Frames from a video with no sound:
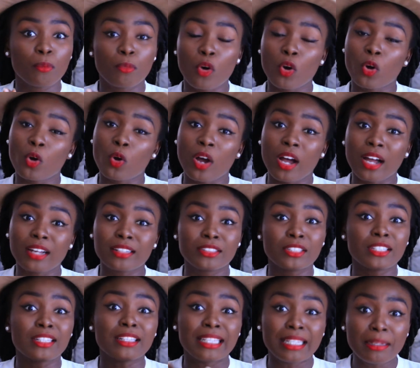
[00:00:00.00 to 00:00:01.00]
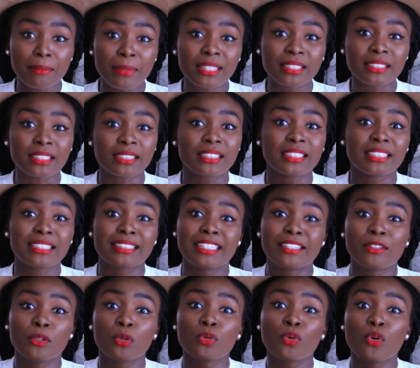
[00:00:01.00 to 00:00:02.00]
but the limit is
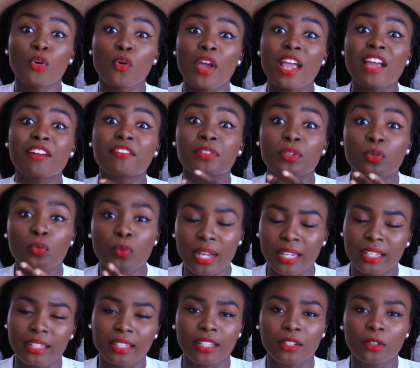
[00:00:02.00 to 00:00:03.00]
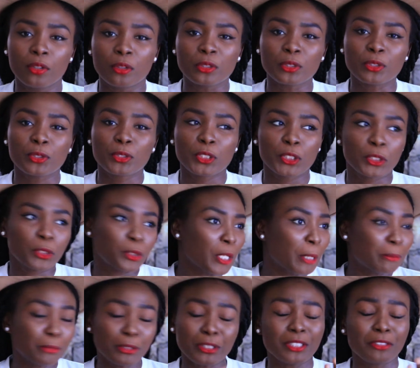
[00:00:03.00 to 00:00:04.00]
they don't go everywhere in lagos
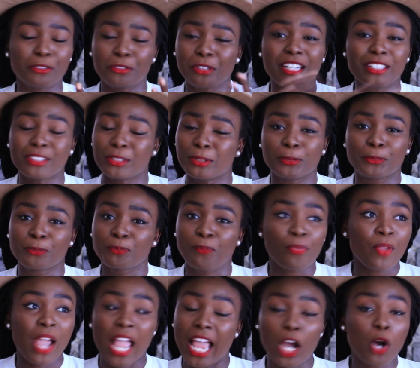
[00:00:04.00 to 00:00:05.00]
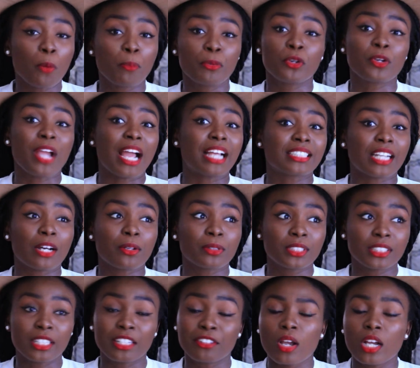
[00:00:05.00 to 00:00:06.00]
i'm just trying to help you guys
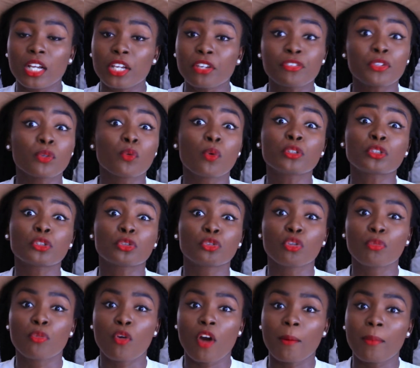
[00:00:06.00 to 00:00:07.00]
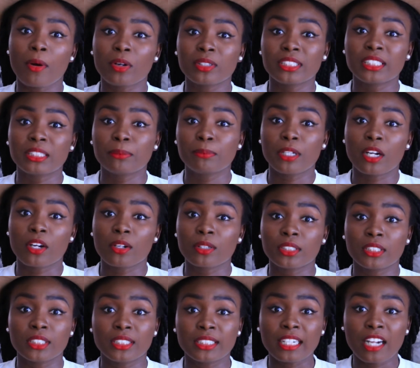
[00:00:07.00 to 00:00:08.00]
out here. If you want to know more about this
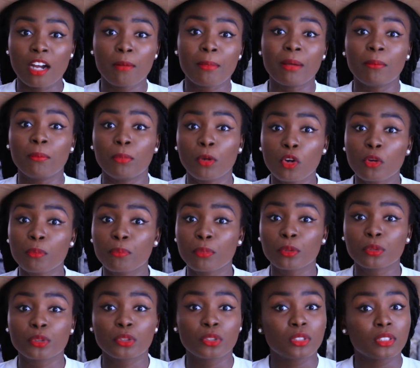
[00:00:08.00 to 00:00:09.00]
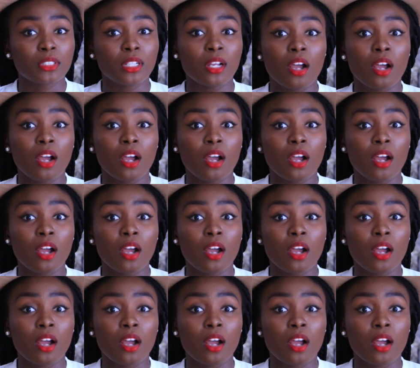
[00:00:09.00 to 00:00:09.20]
belt, check out my blog post